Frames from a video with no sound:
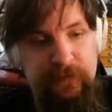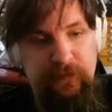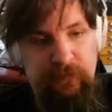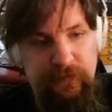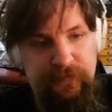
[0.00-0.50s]

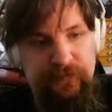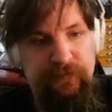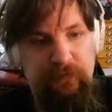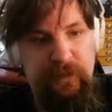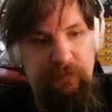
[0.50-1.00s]
Chris is
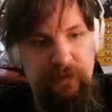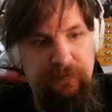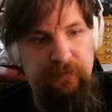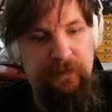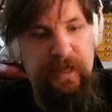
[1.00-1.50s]
a really
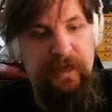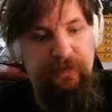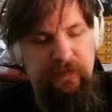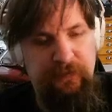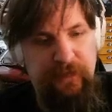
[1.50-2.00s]
wonderful guy, it
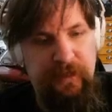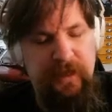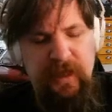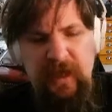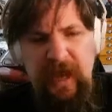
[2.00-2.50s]
seems like.
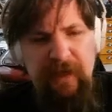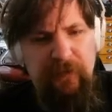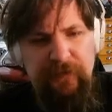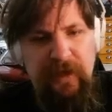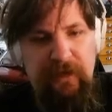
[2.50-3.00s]
I've
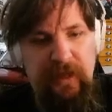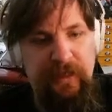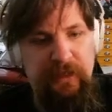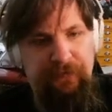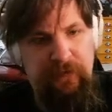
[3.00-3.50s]
always had a
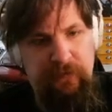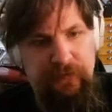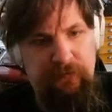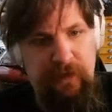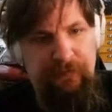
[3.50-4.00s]
liking for
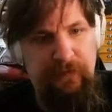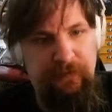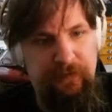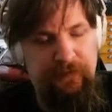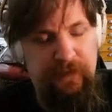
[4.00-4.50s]
Chris
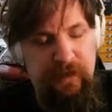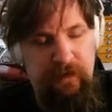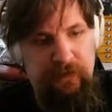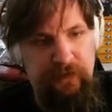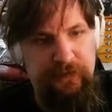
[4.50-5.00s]
Redfield as a
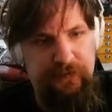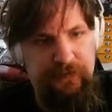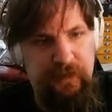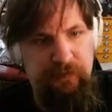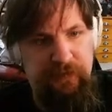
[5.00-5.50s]
character. He just
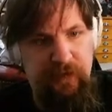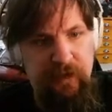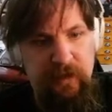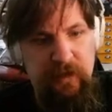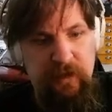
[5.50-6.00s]
seems
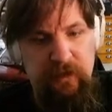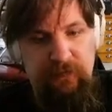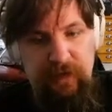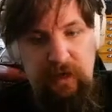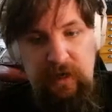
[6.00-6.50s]

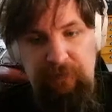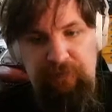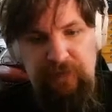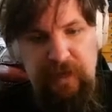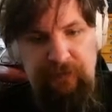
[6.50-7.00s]
very
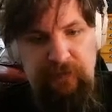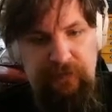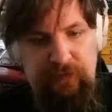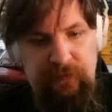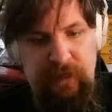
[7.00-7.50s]

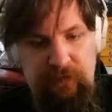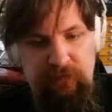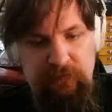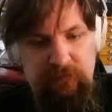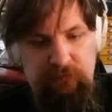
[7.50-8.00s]
benevolent somehow.
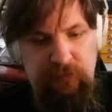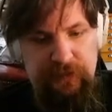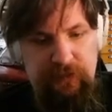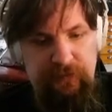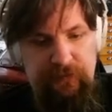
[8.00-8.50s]

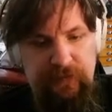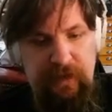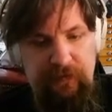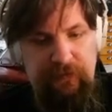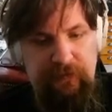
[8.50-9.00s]
Richard is
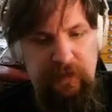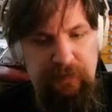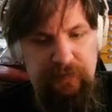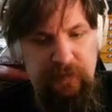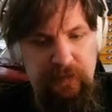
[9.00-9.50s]
sound
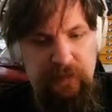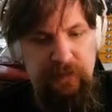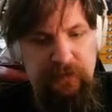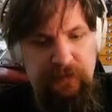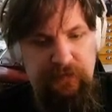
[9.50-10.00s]
asleep.
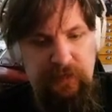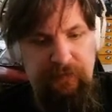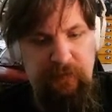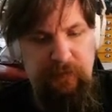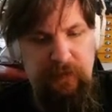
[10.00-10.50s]
Just
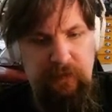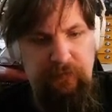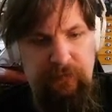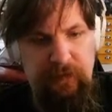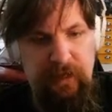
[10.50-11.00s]
leave him alone
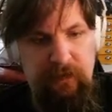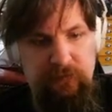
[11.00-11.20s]
for now.